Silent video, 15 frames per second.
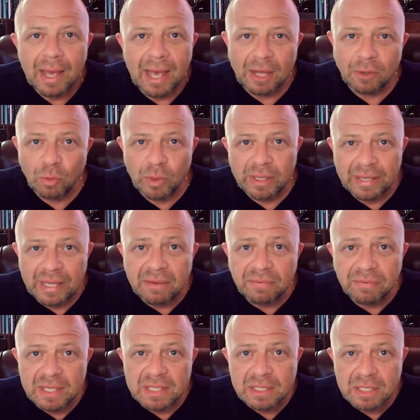And we
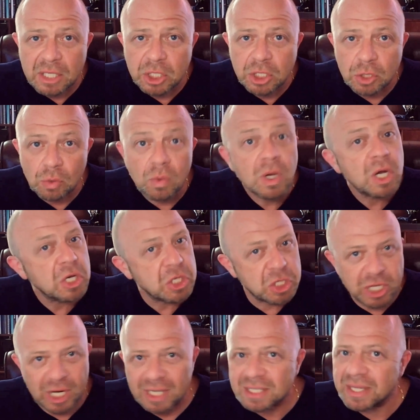leave this tissue
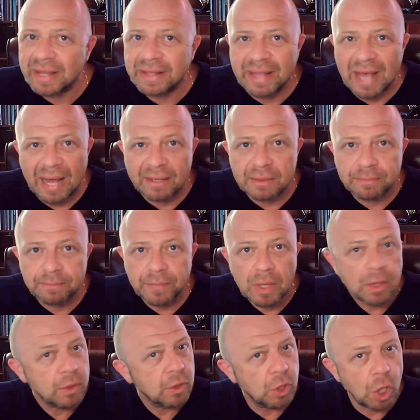just like that.
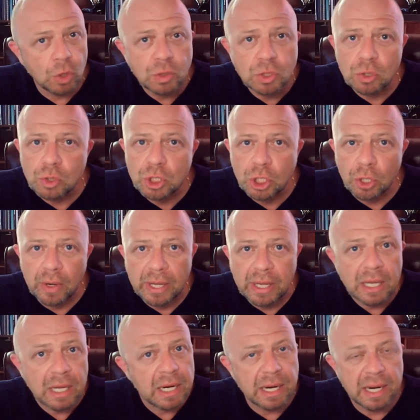No
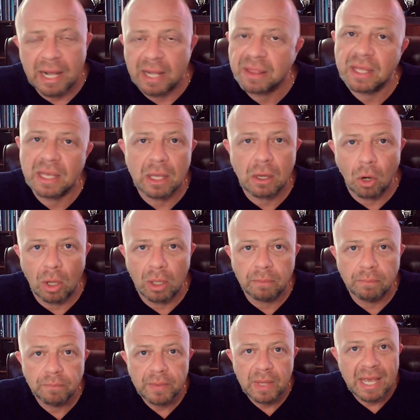suturing, nothing at all.
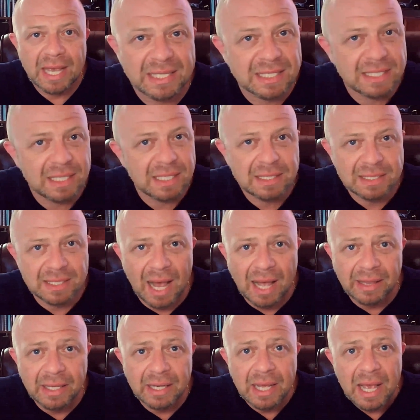It's
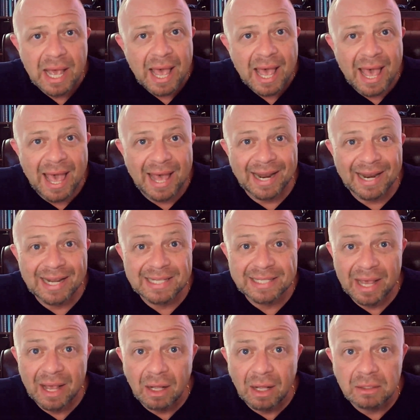solid and it is
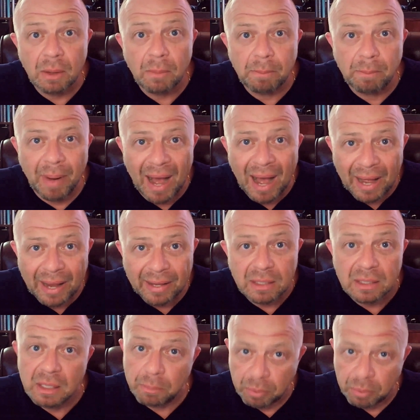held by the